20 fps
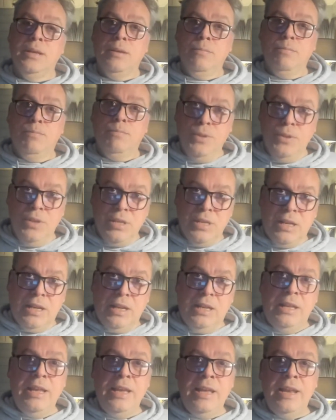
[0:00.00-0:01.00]
But there's
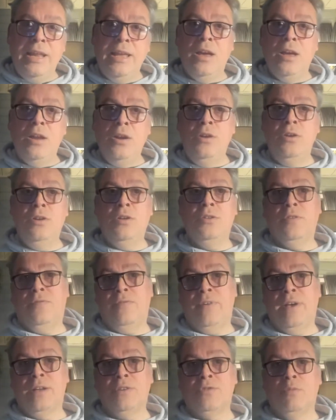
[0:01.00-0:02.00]
clearly another
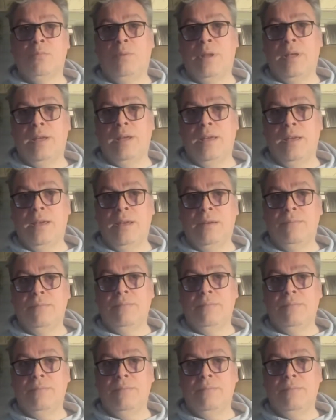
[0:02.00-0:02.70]
factor at play here.